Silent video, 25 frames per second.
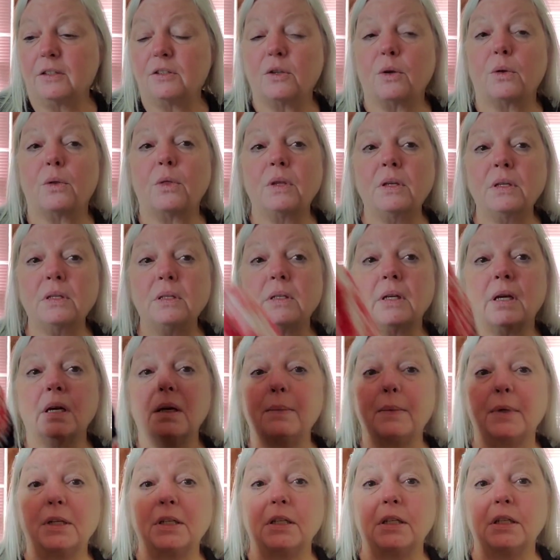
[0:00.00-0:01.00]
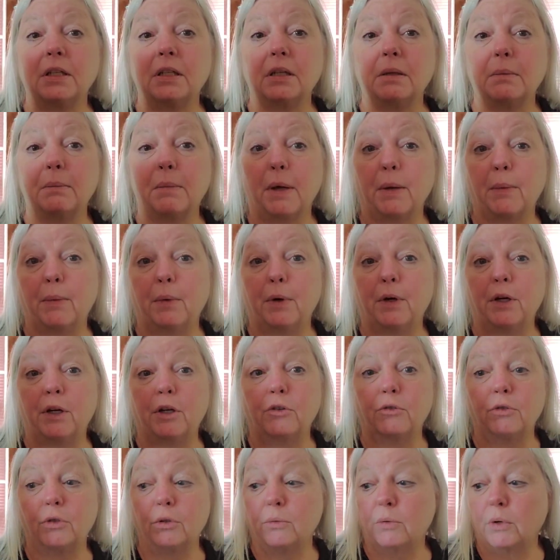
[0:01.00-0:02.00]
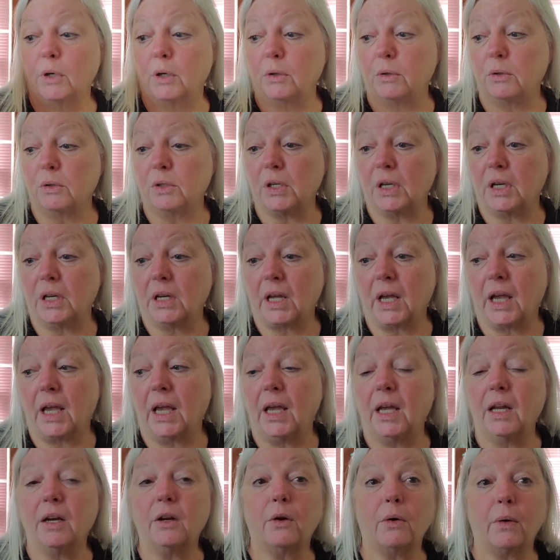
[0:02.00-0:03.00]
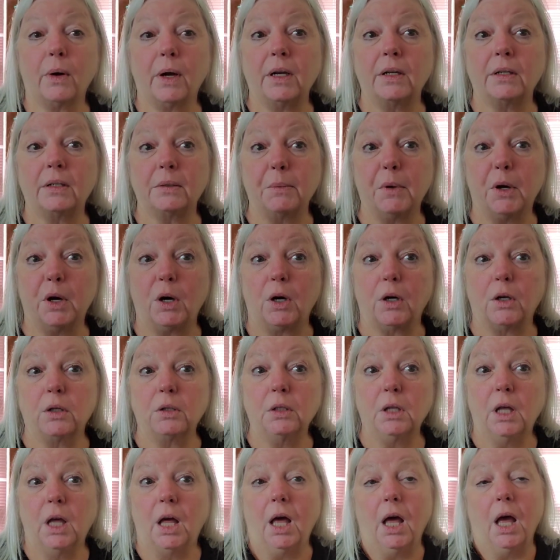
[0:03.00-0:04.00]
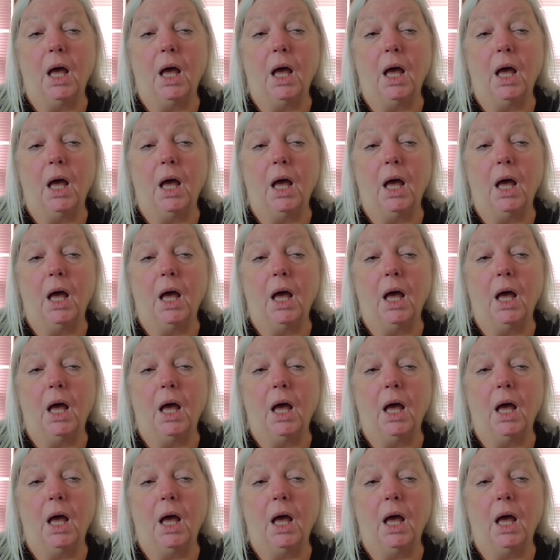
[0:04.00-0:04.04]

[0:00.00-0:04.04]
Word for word: So this time I did my 100 rows and I hand cranked them all.